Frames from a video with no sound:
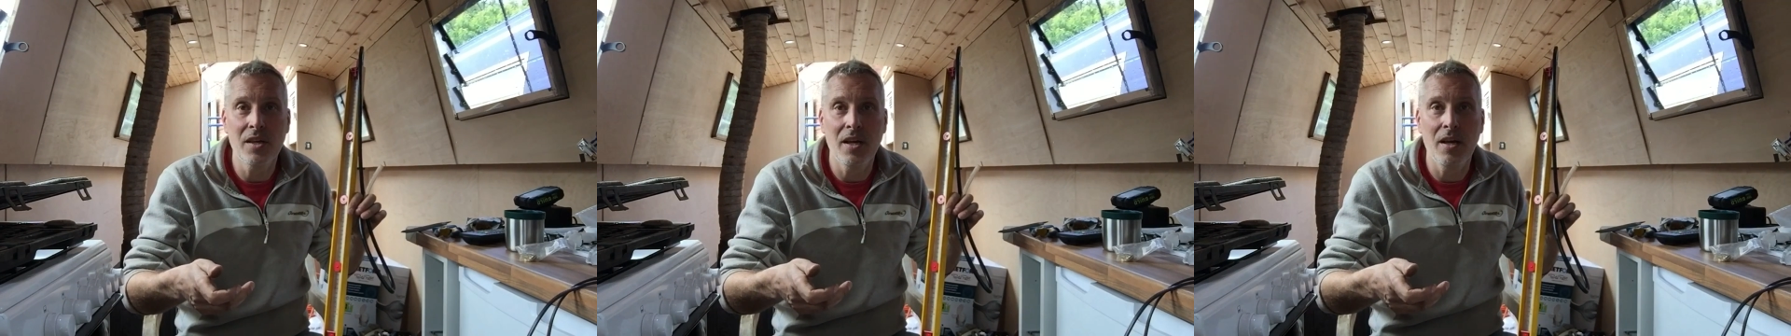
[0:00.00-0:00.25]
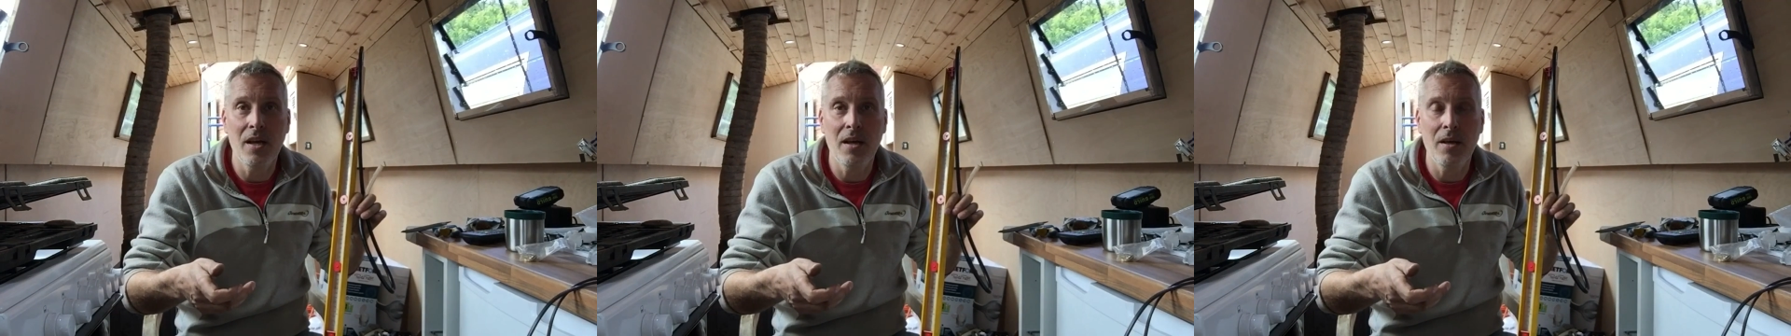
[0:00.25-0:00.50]

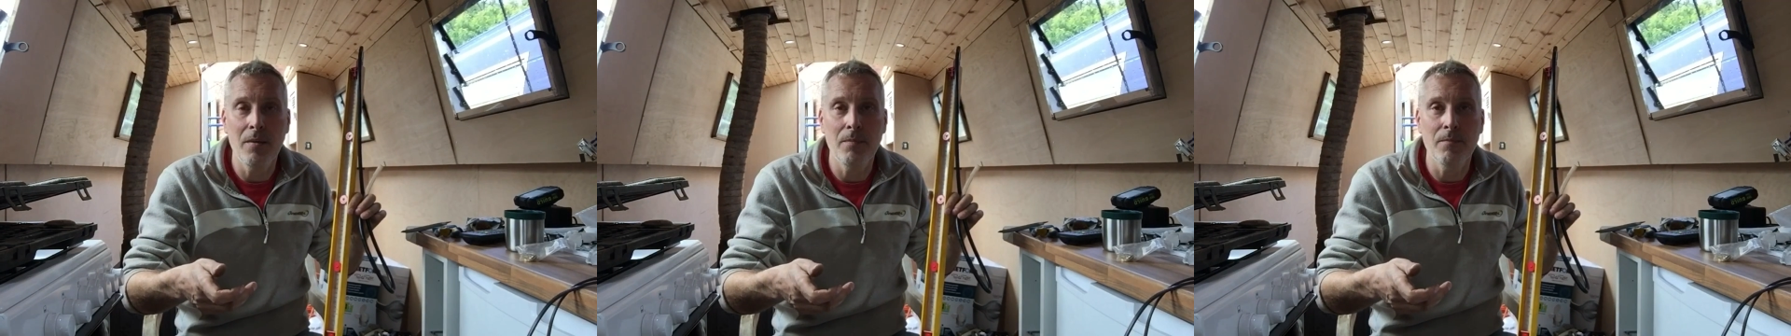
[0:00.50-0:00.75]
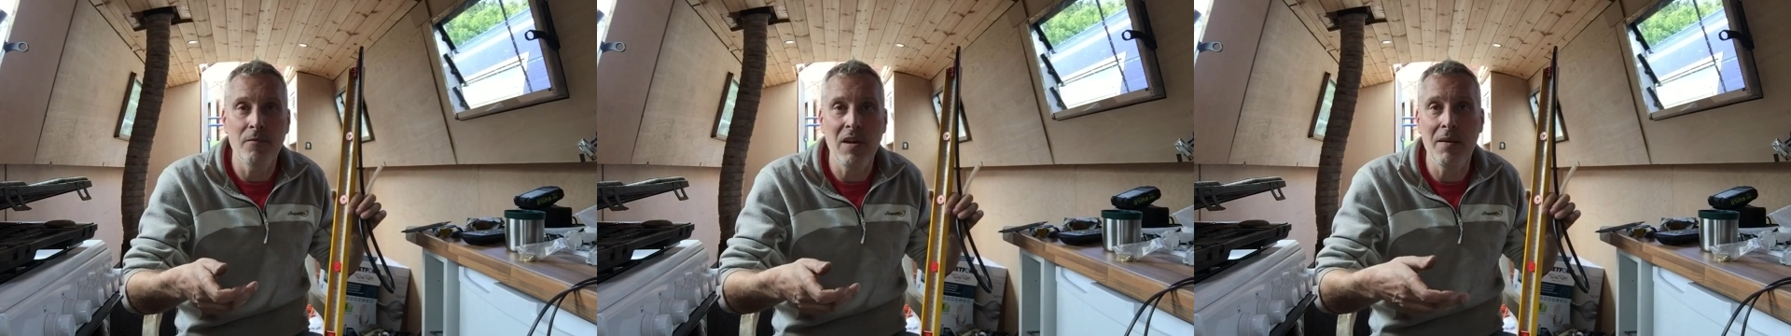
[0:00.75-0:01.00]

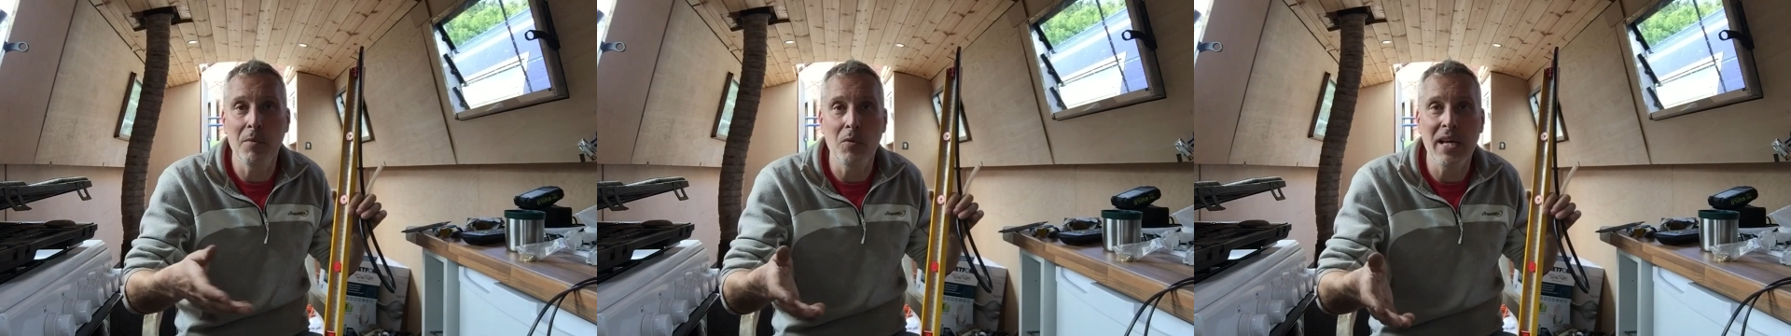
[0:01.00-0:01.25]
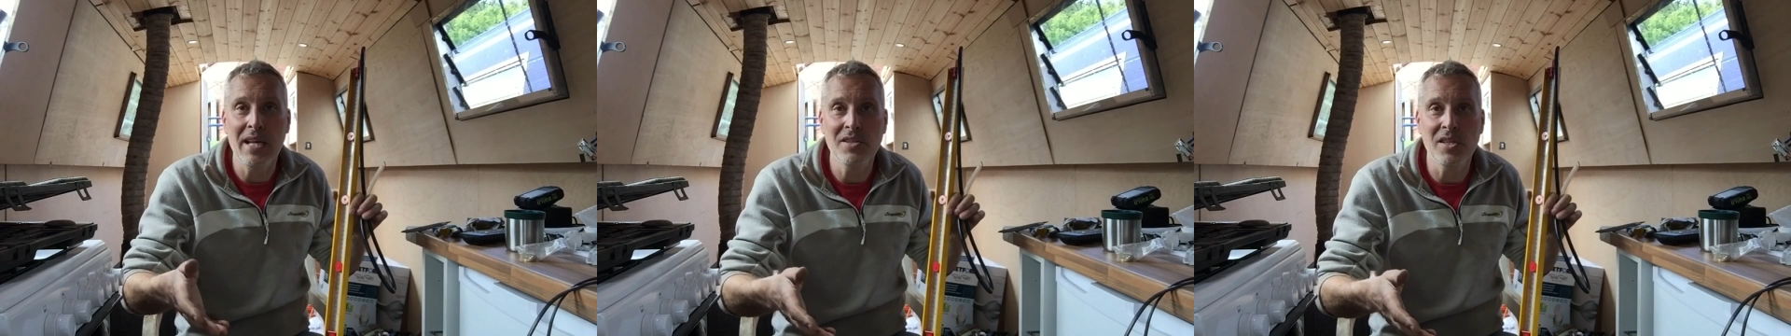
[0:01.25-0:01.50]

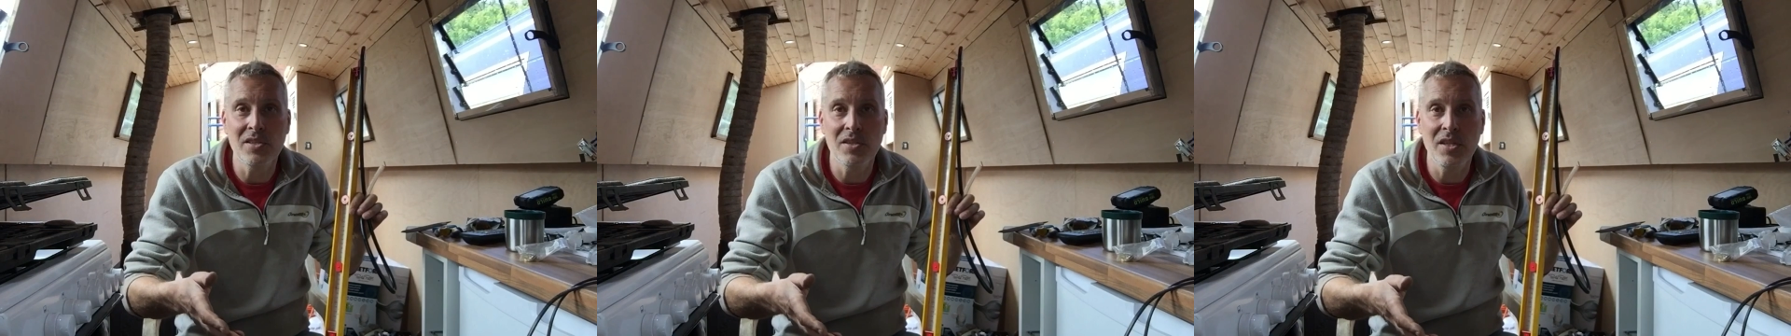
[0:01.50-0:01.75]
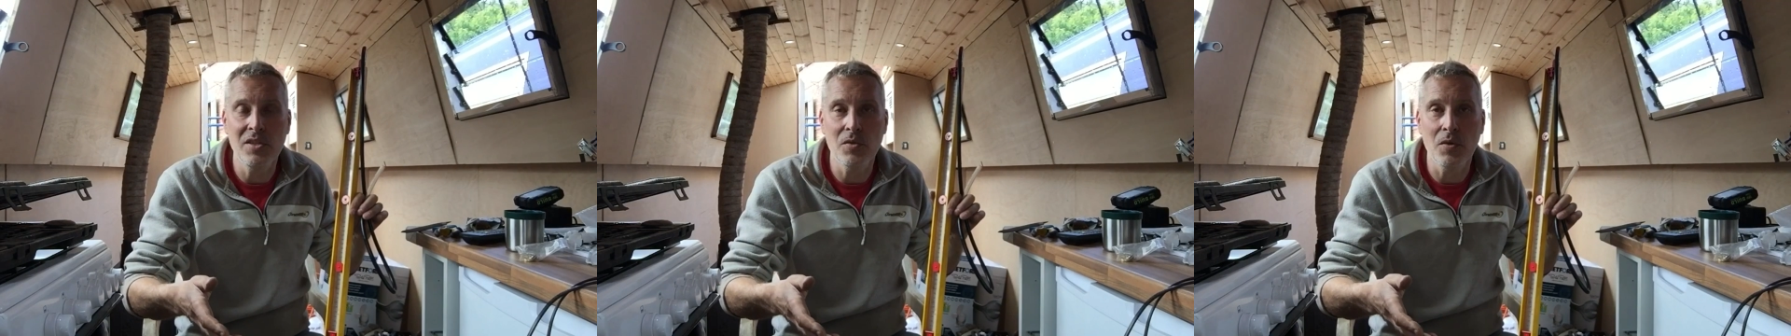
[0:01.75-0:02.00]
flammable gases
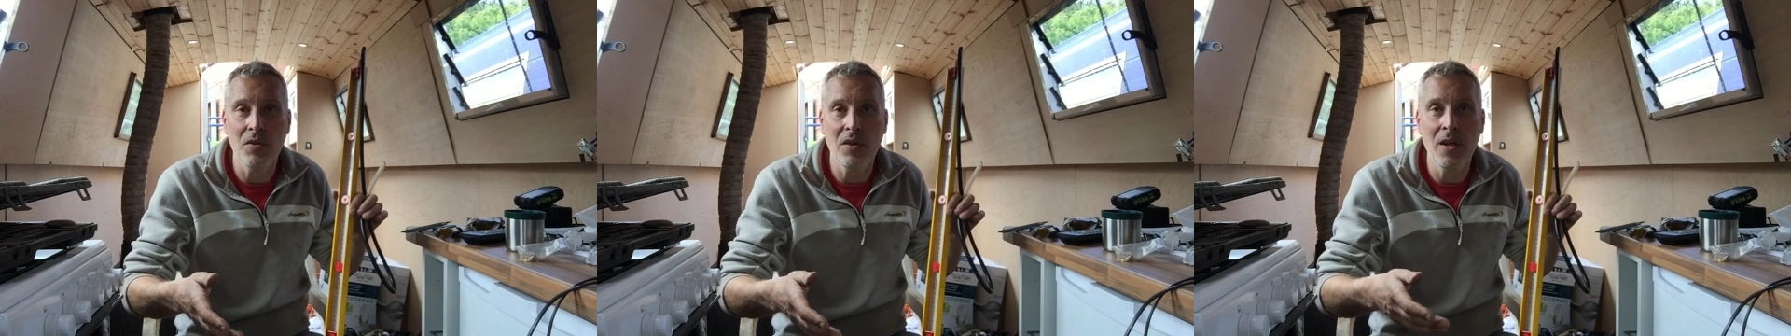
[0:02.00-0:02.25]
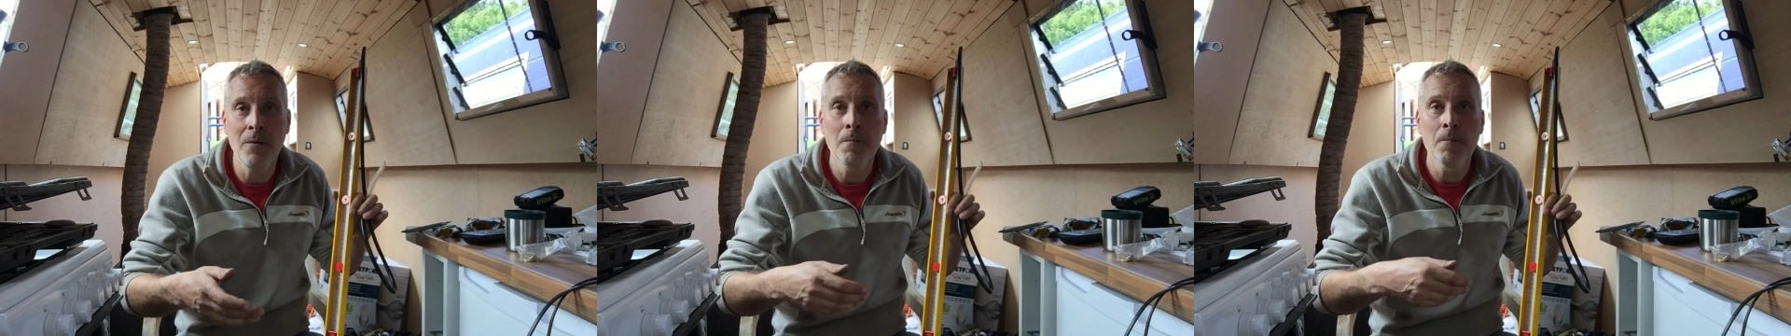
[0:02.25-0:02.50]
and this sort of
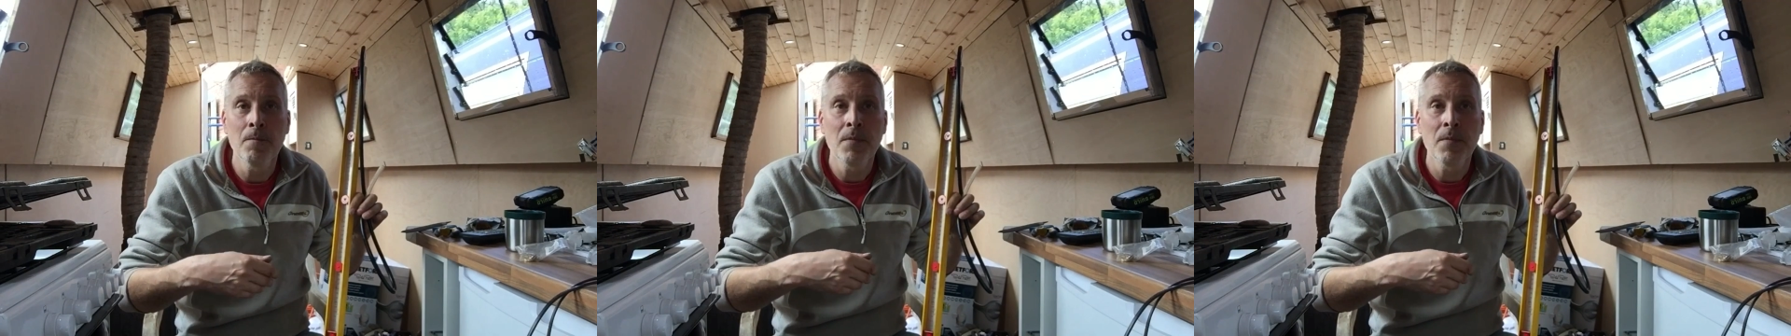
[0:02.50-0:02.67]
thing.